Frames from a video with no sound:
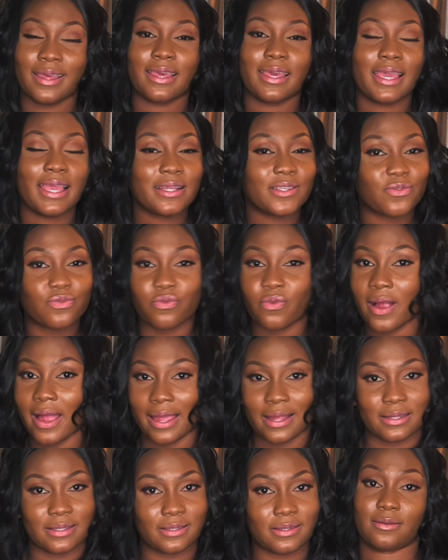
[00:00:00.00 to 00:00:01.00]
Eat
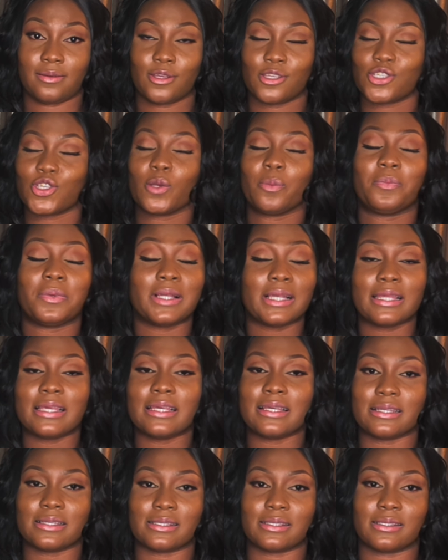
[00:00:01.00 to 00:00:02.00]
right. So
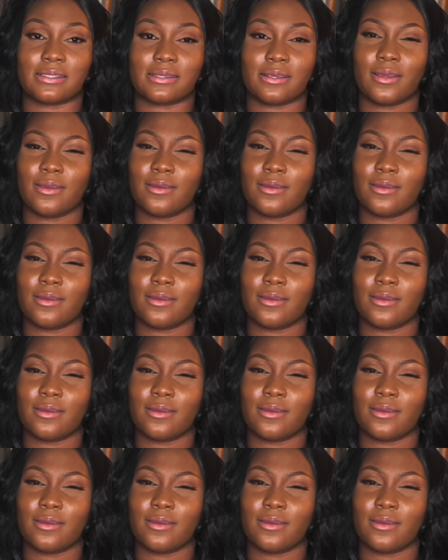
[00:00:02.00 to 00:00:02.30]
please,